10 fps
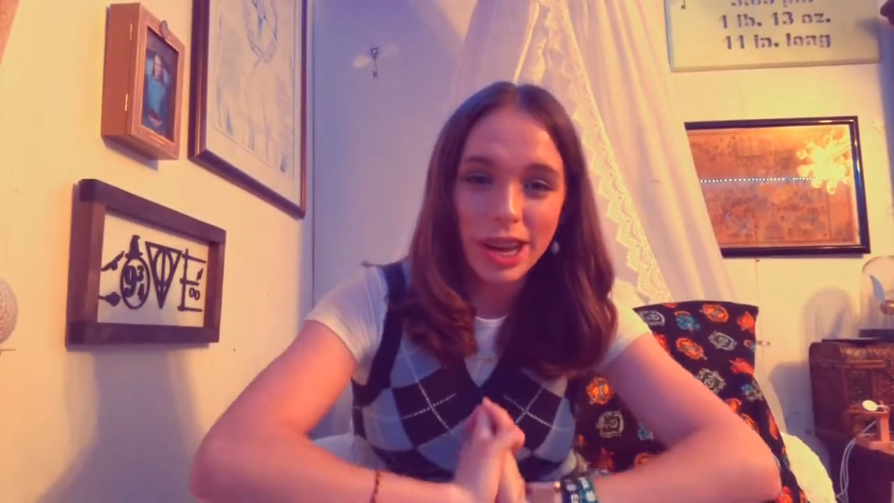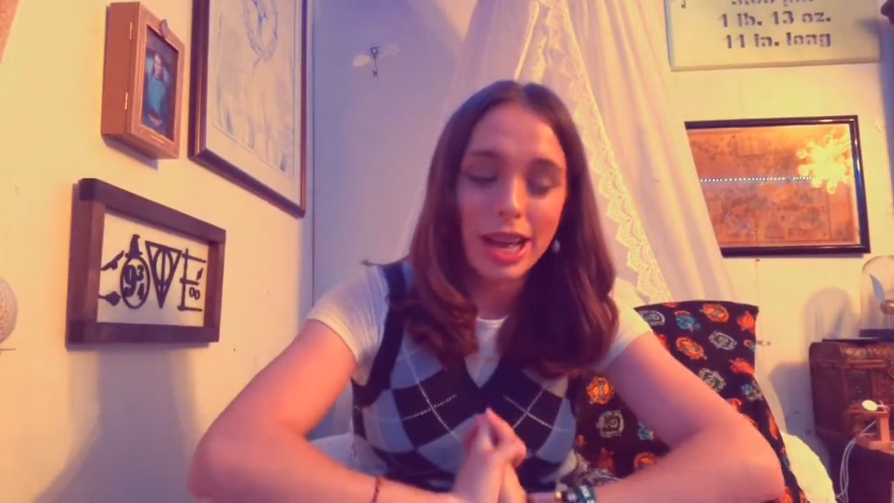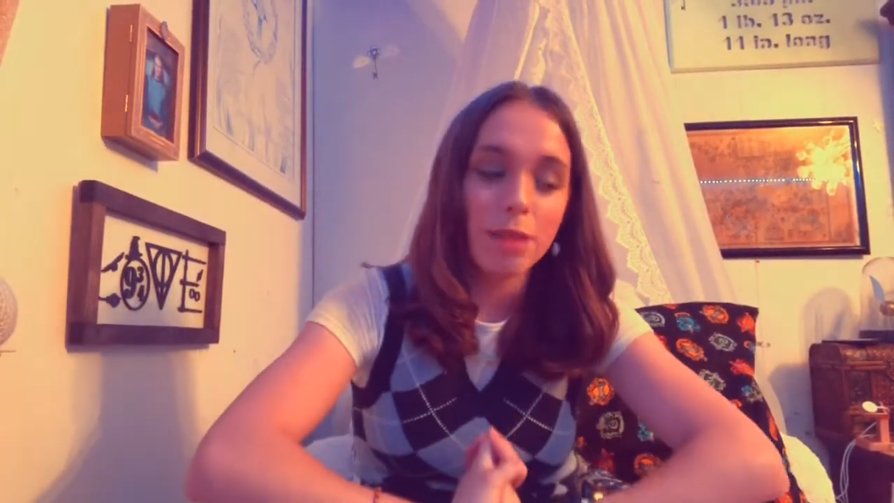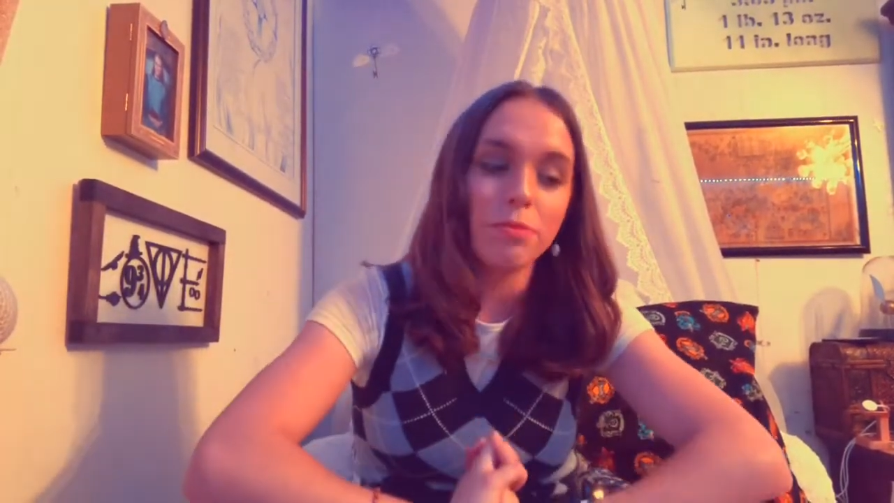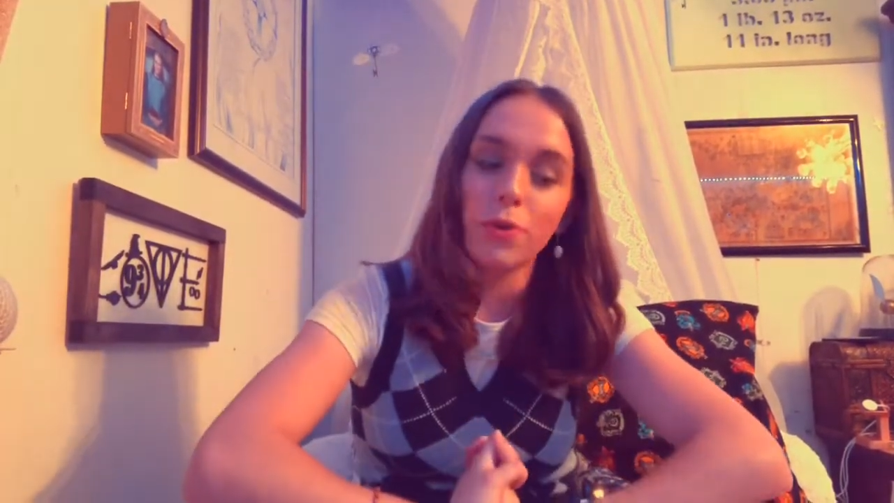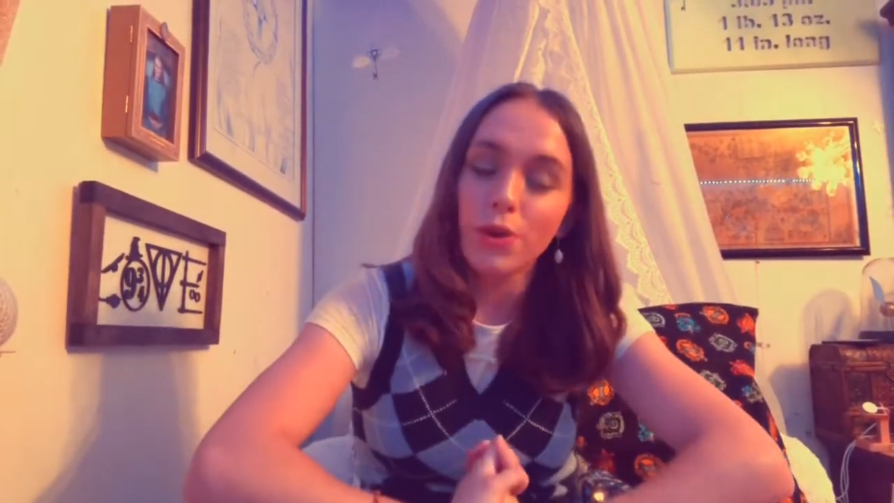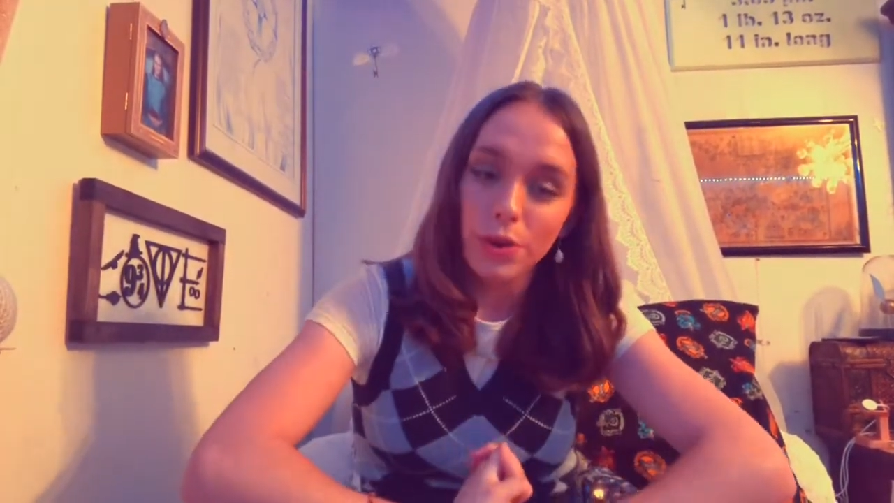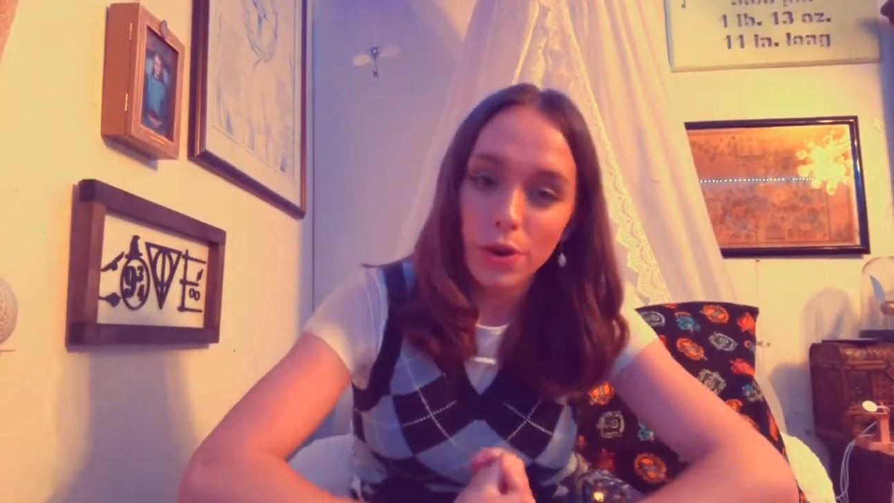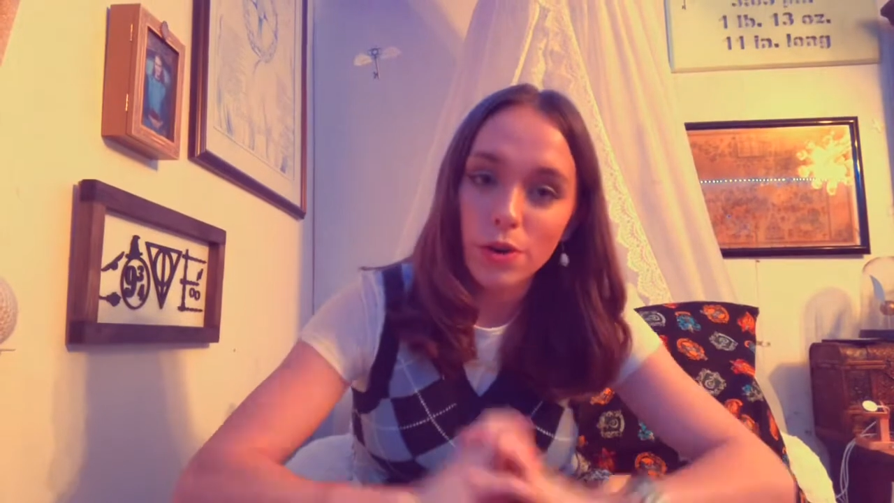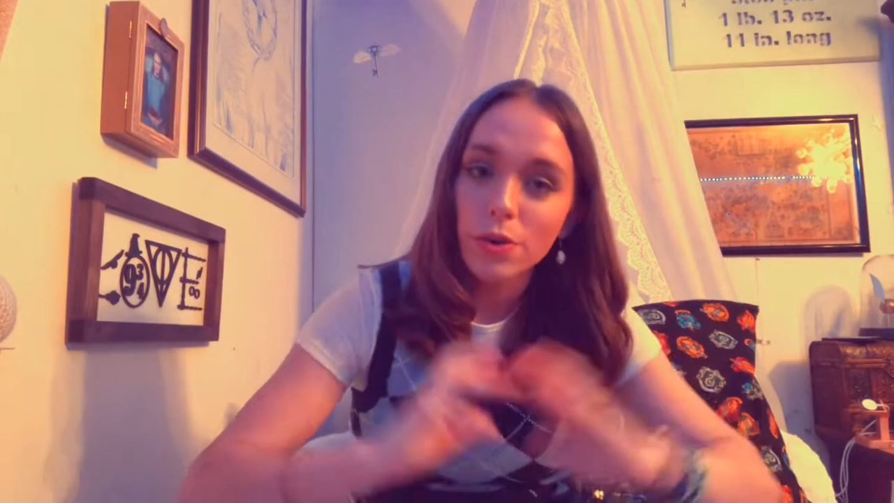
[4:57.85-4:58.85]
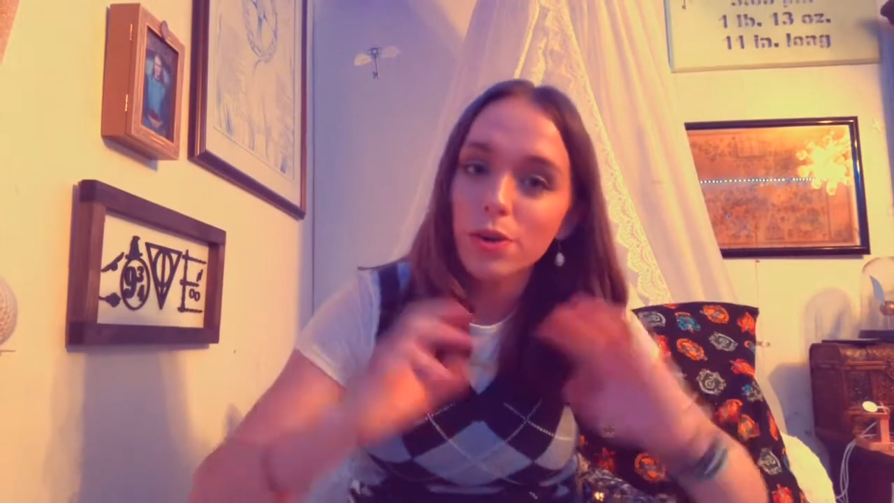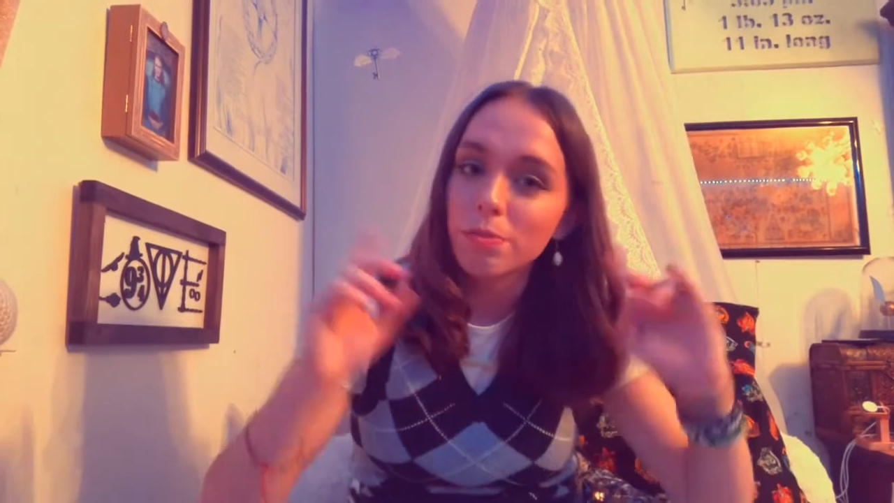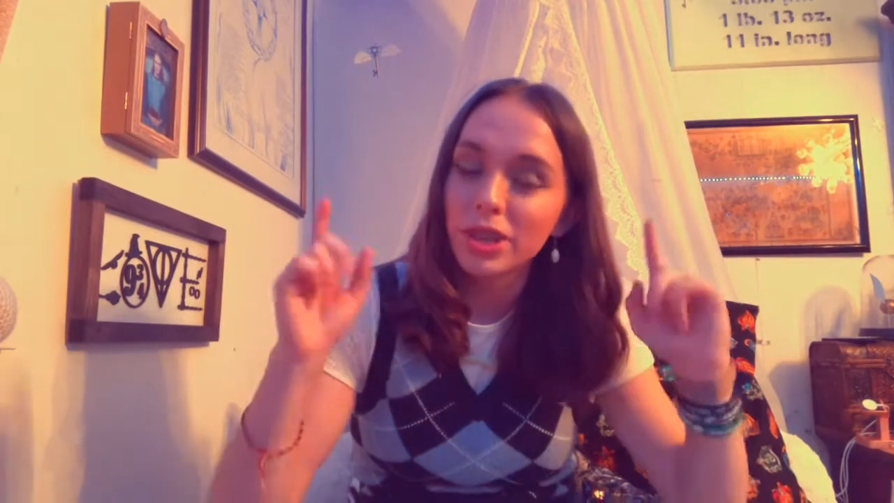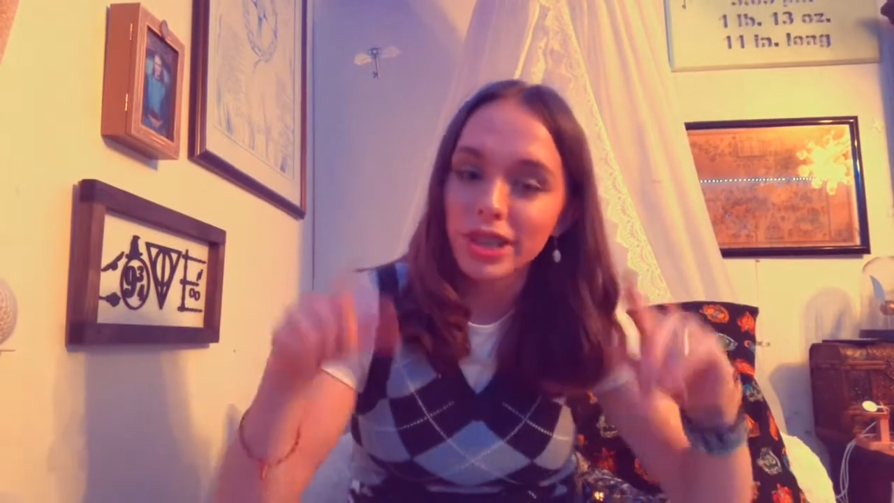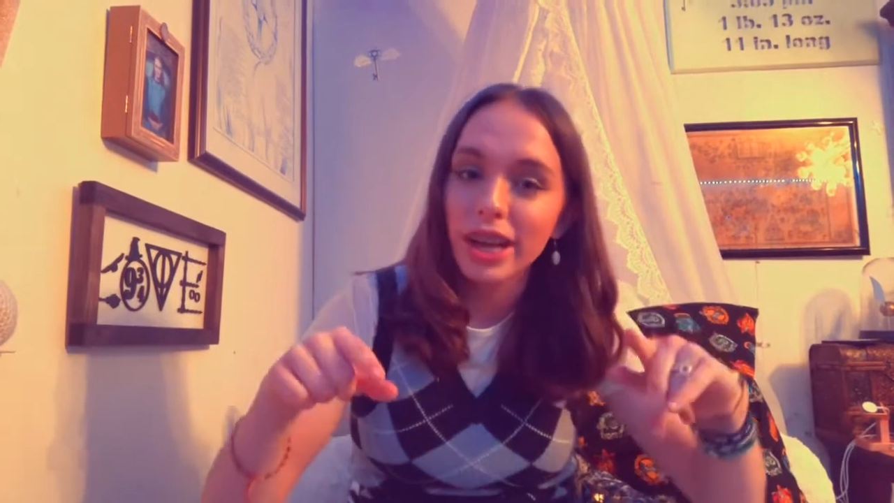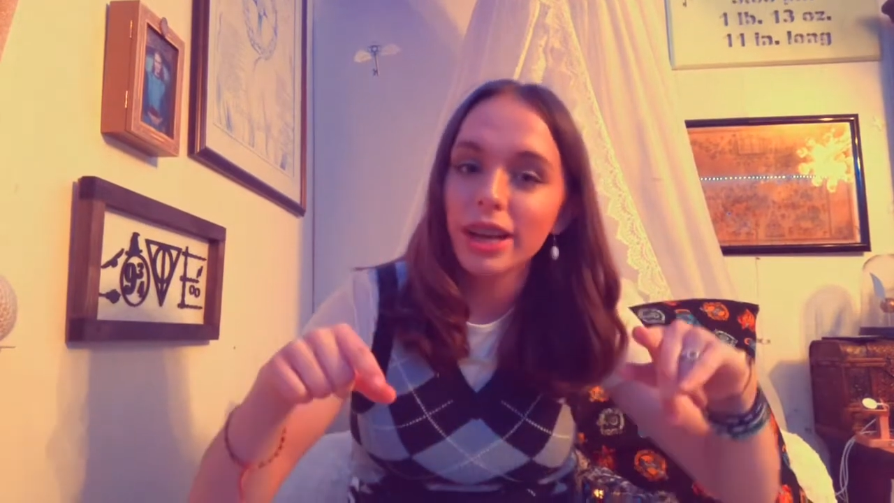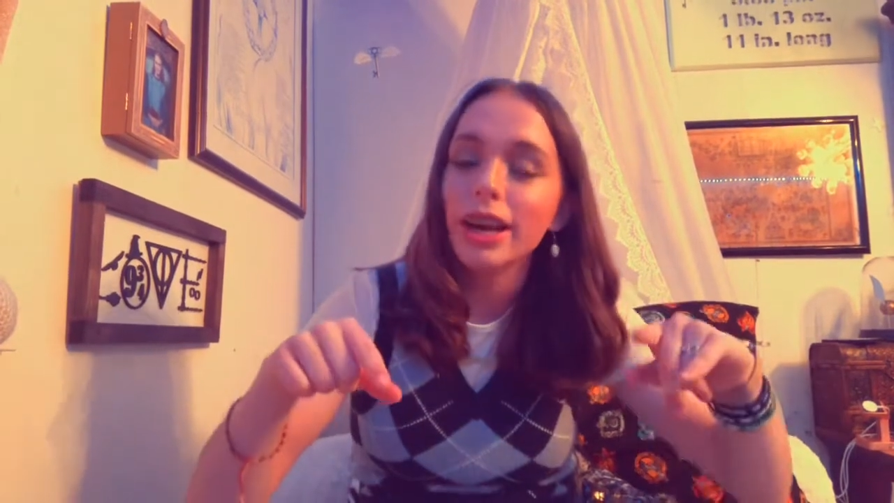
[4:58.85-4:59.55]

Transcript: and before you go, please like